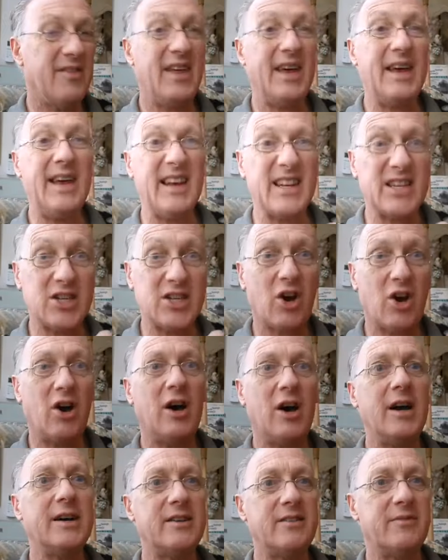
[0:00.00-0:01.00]
they get
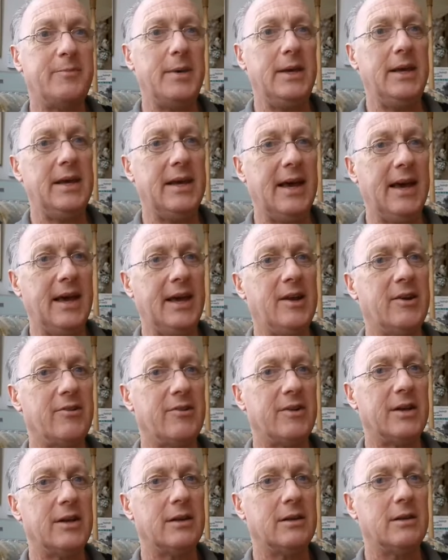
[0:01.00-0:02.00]
tired of being
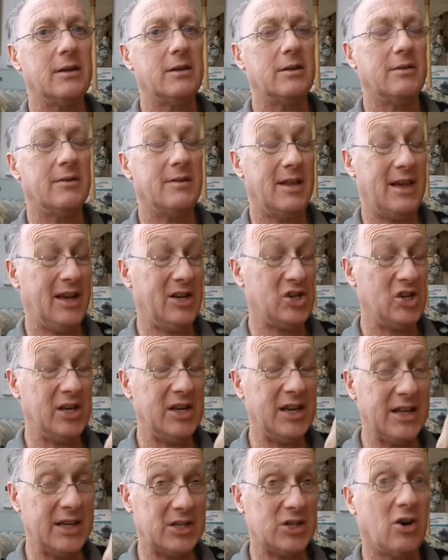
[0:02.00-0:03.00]
angry. They
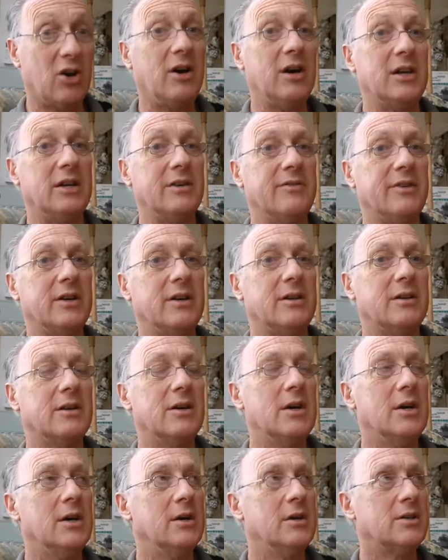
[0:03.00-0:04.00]
actually get tired of it.
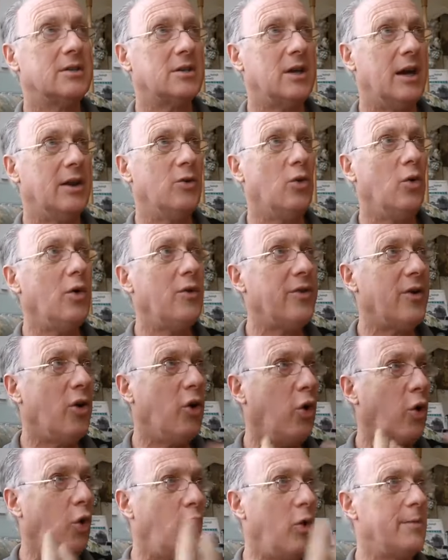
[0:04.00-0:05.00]
So, and all the
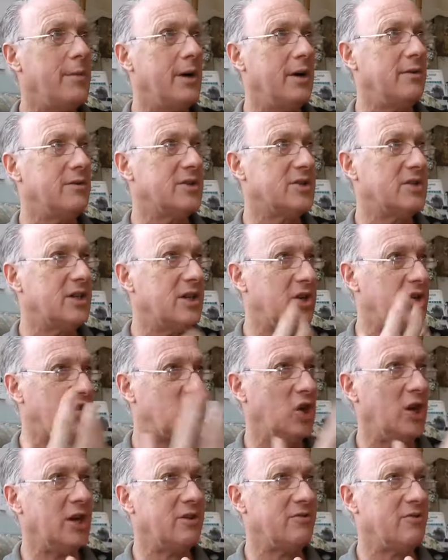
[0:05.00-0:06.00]
hormones that
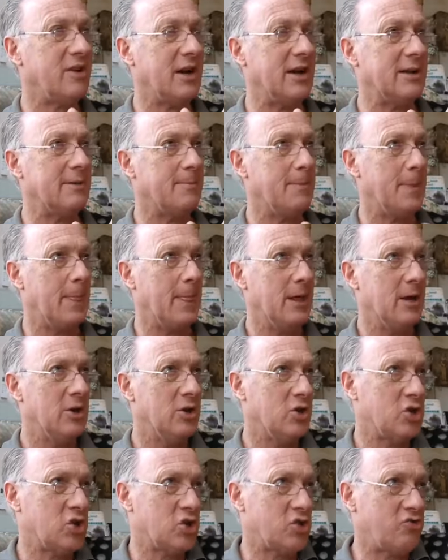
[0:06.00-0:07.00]
generate
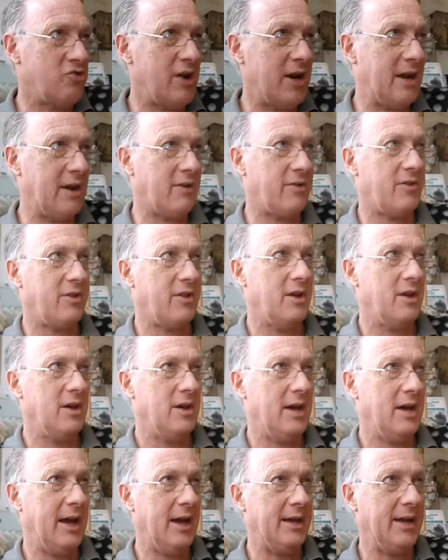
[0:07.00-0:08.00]
strength
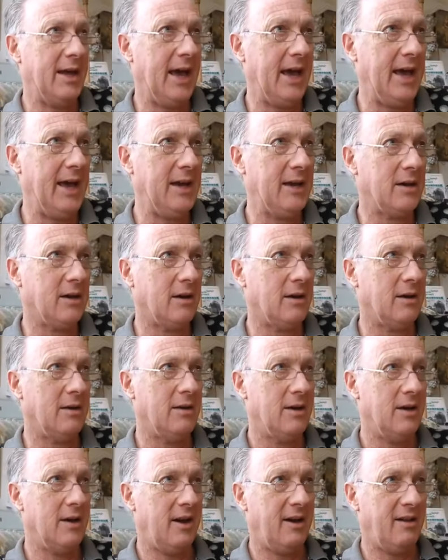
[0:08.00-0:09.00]
and anger
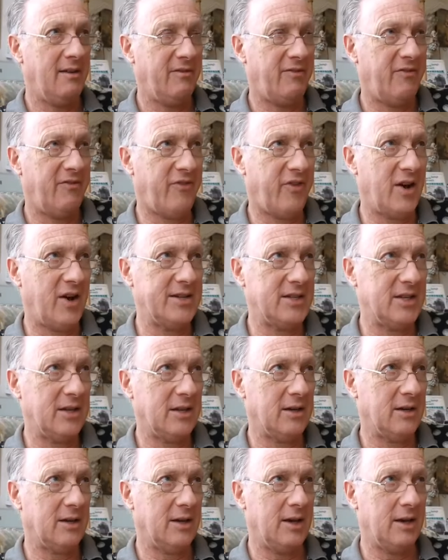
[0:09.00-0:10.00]
and
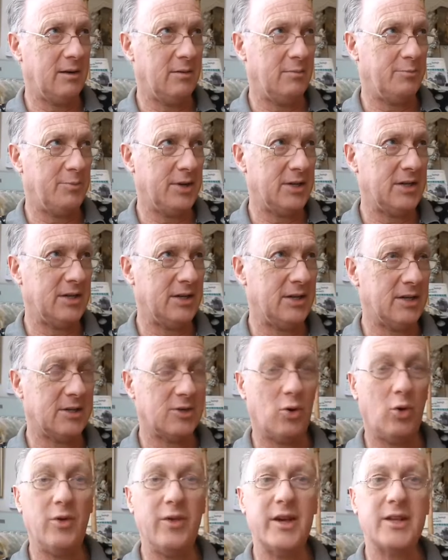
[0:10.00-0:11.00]
fighting and
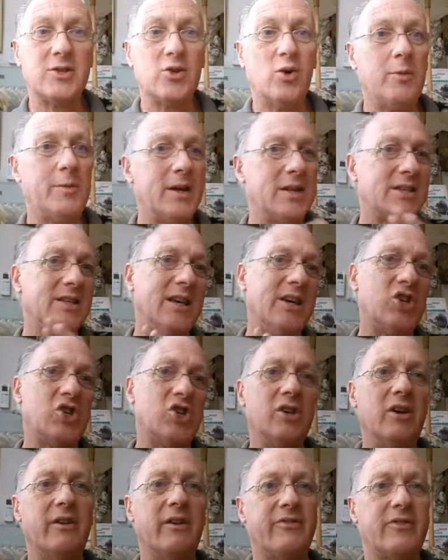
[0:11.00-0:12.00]
bitterness, all those hormones, they
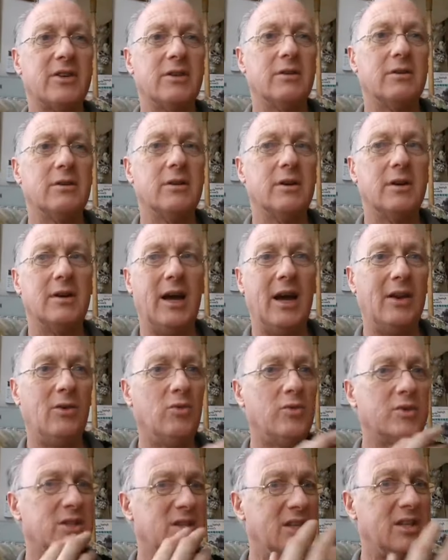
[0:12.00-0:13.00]
shift. And
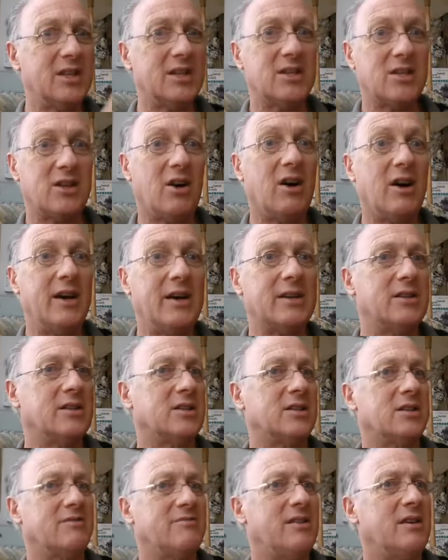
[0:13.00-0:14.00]
also the
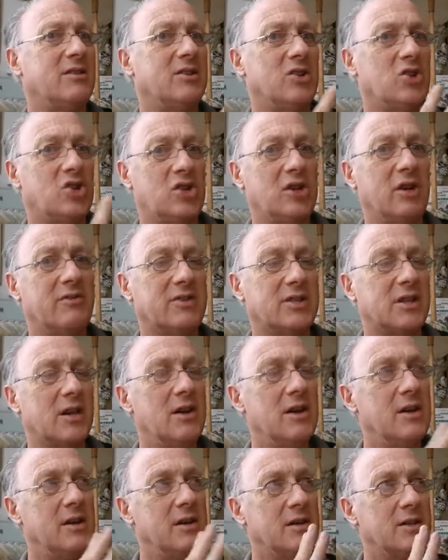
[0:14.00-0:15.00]
tiredness around it shifts.
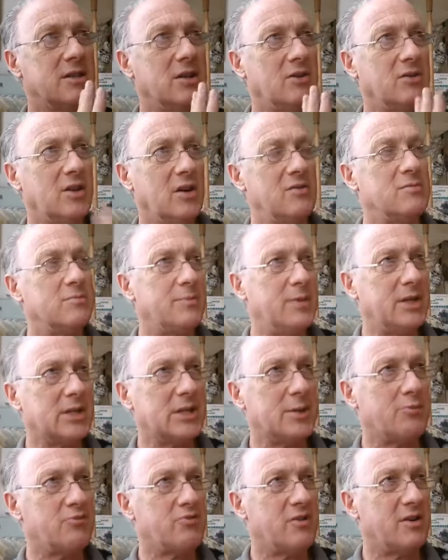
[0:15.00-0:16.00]
So don't be
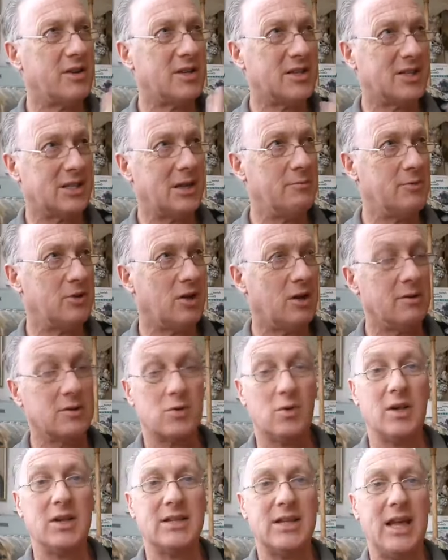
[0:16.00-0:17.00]
surprised
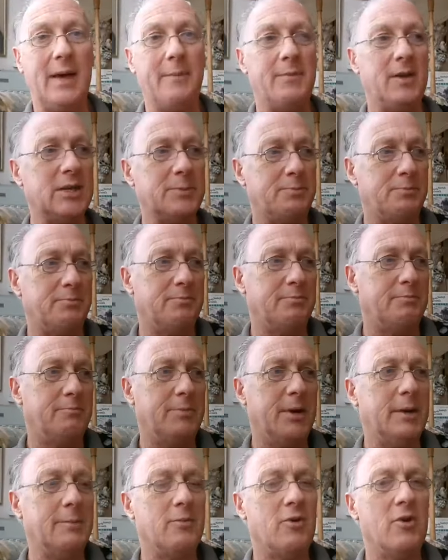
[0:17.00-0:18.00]
sometimes. Well,
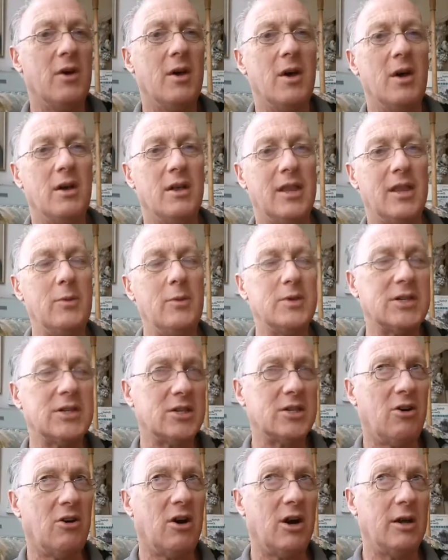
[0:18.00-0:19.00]
there was a
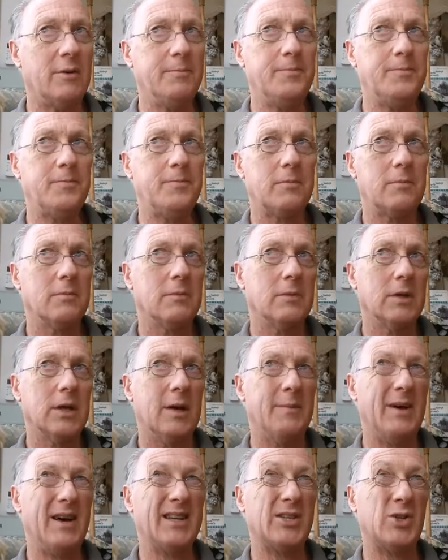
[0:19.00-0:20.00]
time
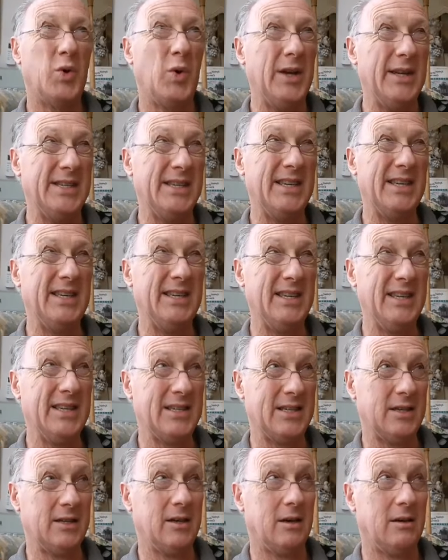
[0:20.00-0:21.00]
about 20
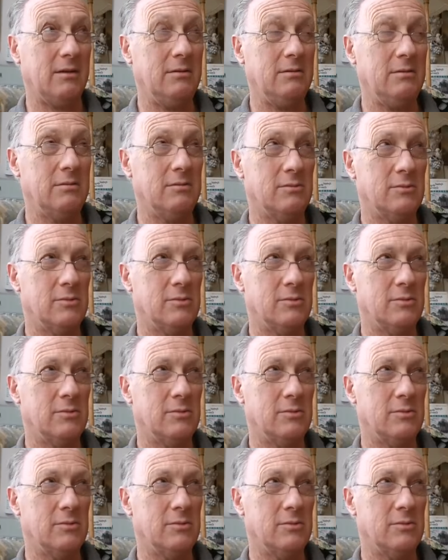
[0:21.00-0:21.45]
years ago,